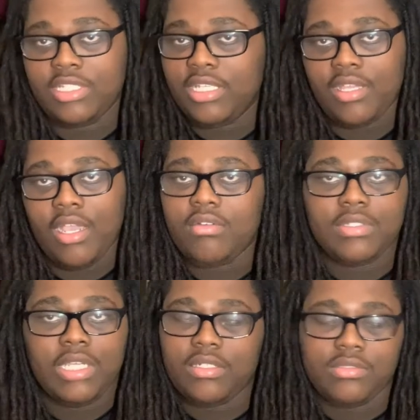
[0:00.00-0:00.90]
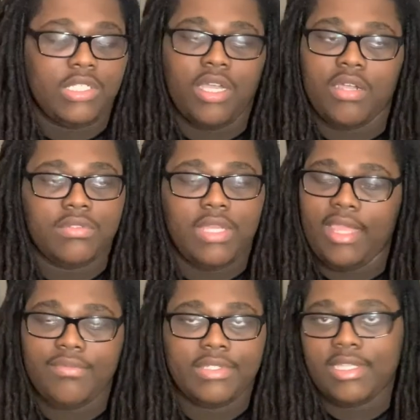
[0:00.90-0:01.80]
I
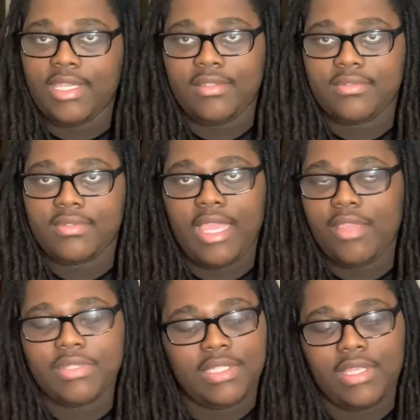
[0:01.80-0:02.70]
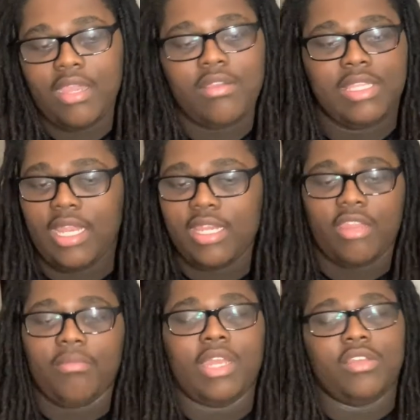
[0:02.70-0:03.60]
ain't with that. I don't eat out of
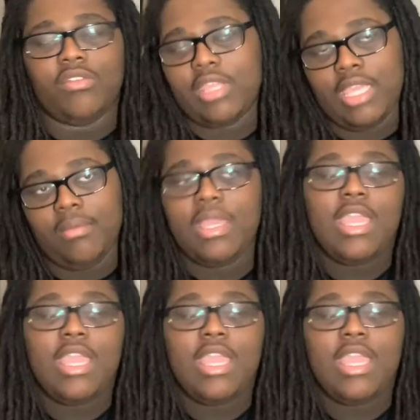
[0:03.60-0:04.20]
everybody. No cap.